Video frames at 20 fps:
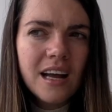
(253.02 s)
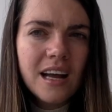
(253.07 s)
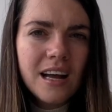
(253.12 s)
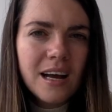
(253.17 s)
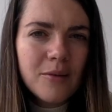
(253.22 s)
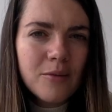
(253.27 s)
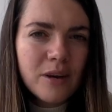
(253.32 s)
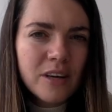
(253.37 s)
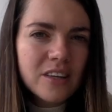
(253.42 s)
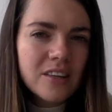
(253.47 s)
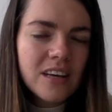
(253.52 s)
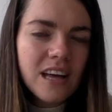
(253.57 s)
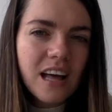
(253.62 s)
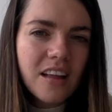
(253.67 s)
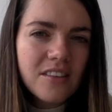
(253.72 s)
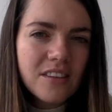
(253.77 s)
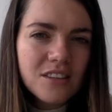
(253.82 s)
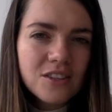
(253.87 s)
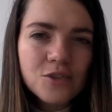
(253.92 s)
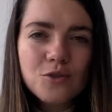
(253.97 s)
I went to a
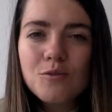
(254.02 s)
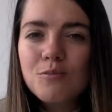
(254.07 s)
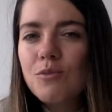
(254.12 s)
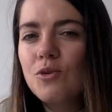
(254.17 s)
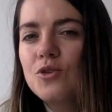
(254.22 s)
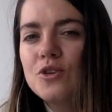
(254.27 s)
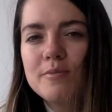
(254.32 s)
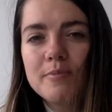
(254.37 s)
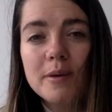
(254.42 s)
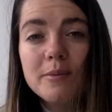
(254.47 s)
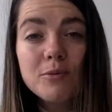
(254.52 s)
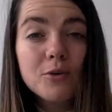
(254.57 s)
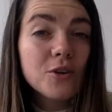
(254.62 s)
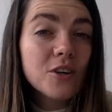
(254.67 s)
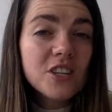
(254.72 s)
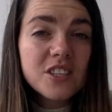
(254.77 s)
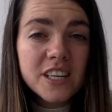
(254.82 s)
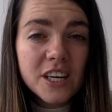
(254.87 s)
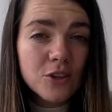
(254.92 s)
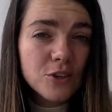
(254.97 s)
Catholic school, most people are
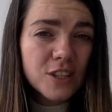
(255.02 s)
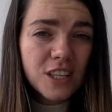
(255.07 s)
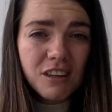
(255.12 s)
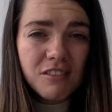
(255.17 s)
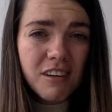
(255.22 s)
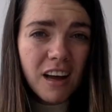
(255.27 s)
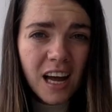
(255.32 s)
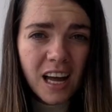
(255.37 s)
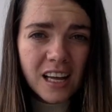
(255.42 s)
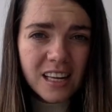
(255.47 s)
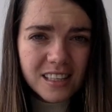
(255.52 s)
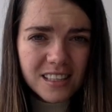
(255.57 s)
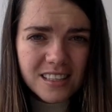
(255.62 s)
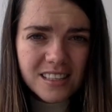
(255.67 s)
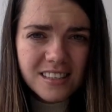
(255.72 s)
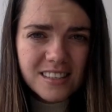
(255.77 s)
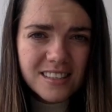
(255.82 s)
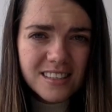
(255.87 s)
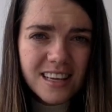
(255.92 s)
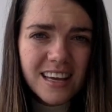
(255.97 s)
Celtic
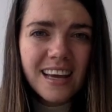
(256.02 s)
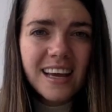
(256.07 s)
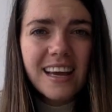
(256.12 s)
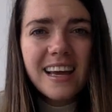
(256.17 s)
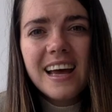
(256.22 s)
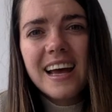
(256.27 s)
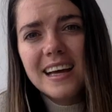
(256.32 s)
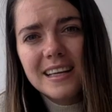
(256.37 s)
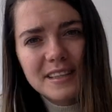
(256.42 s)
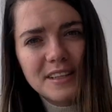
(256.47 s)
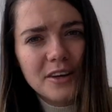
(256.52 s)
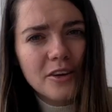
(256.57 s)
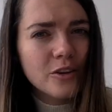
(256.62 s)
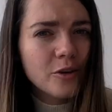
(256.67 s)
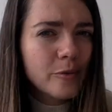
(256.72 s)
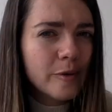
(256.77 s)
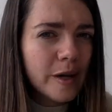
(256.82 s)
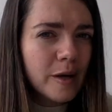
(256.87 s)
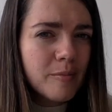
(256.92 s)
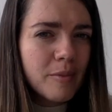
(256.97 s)
fans, and the other
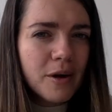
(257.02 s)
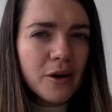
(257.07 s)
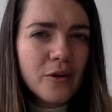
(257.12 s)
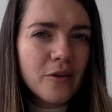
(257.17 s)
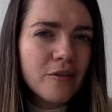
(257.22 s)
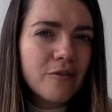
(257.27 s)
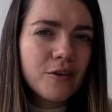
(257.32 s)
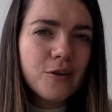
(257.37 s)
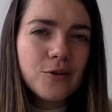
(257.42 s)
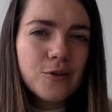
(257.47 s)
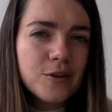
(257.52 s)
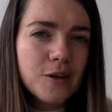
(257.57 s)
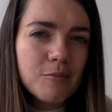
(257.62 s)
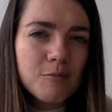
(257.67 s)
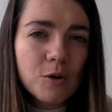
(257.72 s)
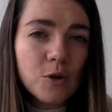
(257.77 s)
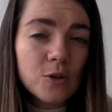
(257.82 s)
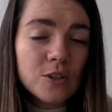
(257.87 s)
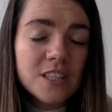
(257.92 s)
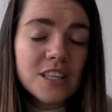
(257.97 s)
way about, if you go to a
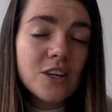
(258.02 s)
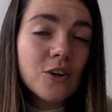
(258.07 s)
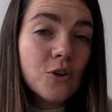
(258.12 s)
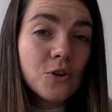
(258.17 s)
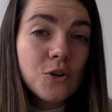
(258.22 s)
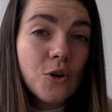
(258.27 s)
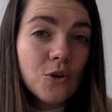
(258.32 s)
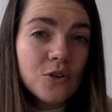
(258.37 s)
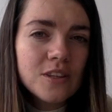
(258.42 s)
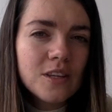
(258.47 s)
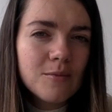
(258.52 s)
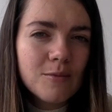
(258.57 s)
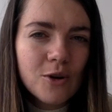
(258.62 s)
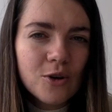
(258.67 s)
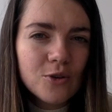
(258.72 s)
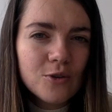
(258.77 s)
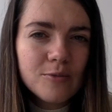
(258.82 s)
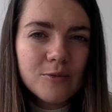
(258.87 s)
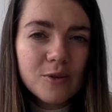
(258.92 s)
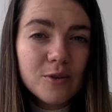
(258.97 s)
Protestant or
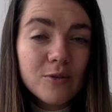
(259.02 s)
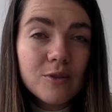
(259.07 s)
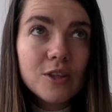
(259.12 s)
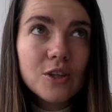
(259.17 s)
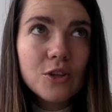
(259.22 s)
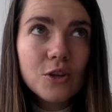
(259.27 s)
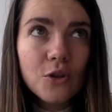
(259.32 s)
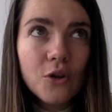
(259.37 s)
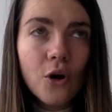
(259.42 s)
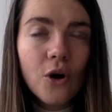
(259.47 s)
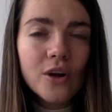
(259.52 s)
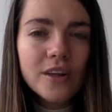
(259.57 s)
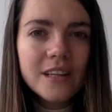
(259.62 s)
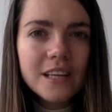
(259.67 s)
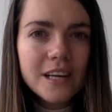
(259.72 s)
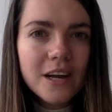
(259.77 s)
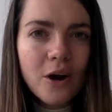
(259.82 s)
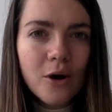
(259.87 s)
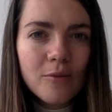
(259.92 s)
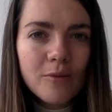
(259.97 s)

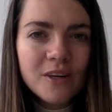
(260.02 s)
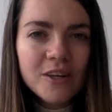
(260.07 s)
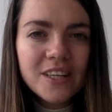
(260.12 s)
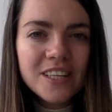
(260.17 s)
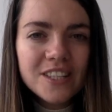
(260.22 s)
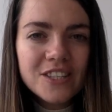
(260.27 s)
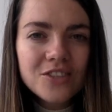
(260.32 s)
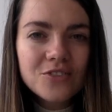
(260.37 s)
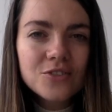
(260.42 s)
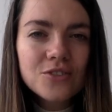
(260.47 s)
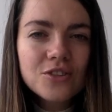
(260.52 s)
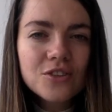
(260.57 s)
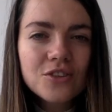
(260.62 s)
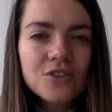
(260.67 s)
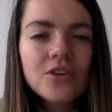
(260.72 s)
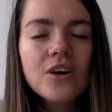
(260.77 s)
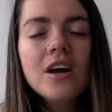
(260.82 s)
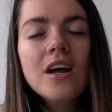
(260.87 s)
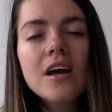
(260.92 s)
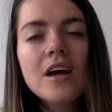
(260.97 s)
non-denominational
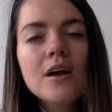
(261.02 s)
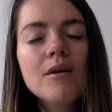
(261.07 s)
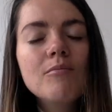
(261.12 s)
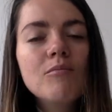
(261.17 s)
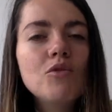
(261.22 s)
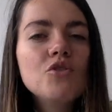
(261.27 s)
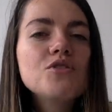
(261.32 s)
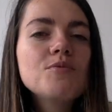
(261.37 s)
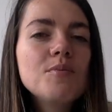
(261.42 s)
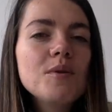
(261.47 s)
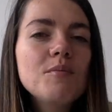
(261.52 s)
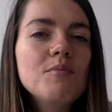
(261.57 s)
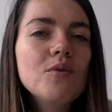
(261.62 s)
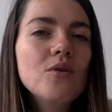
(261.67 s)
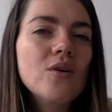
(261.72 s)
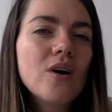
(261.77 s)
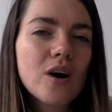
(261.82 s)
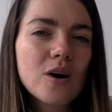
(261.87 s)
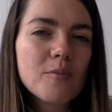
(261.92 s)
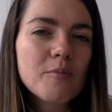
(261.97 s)
school, most
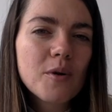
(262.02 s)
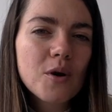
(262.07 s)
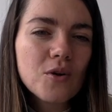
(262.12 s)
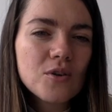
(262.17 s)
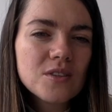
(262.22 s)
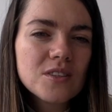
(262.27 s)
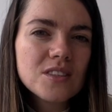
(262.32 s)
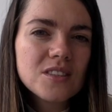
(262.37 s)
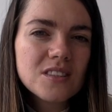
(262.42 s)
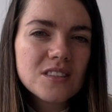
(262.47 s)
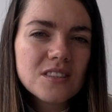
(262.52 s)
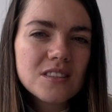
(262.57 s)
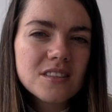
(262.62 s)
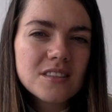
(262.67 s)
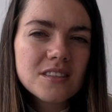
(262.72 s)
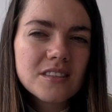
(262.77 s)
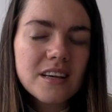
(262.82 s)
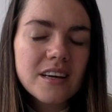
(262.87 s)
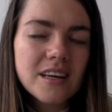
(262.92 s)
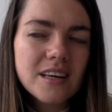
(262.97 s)
people are
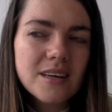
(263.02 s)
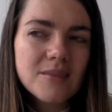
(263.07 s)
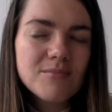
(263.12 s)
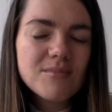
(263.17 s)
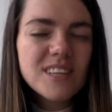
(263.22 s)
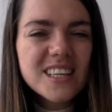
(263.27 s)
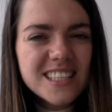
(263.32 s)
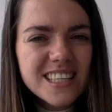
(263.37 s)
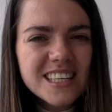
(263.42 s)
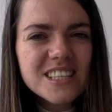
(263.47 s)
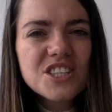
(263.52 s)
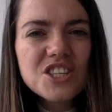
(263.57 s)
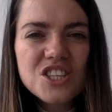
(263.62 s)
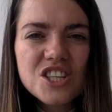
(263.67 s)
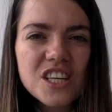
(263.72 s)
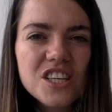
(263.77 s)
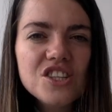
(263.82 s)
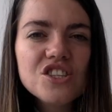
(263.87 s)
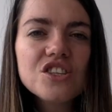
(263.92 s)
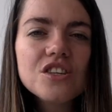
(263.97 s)
Protestants. This is
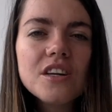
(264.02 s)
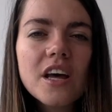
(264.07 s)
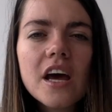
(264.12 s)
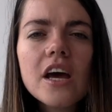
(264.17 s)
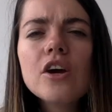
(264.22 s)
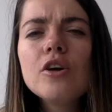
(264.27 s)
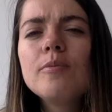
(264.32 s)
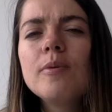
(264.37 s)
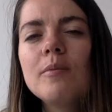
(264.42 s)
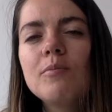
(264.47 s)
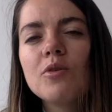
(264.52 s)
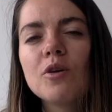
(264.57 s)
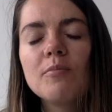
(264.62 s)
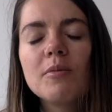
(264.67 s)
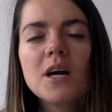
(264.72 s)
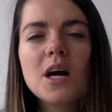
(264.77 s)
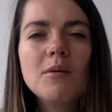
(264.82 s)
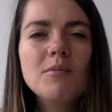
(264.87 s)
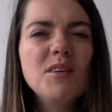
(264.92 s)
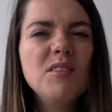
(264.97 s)
changing now. People are
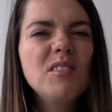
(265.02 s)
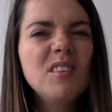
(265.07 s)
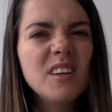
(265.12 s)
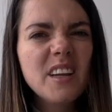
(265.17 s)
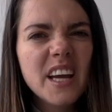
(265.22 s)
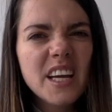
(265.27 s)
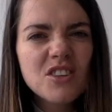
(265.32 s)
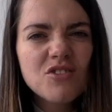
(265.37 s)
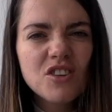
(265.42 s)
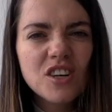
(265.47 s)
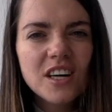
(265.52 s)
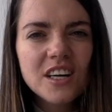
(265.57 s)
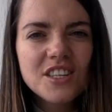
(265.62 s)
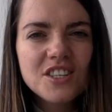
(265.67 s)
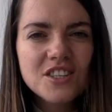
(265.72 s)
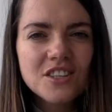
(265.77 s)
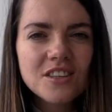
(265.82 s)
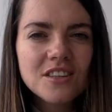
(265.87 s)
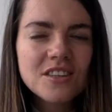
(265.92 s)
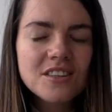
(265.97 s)
becoming less
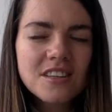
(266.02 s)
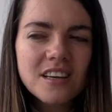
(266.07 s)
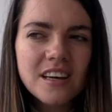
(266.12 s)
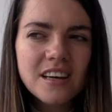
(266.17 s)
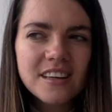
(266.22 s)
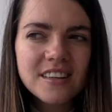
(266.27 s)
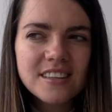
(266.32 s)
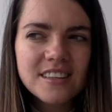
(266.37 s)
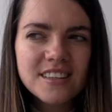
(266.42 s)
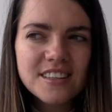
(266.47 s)
religious, and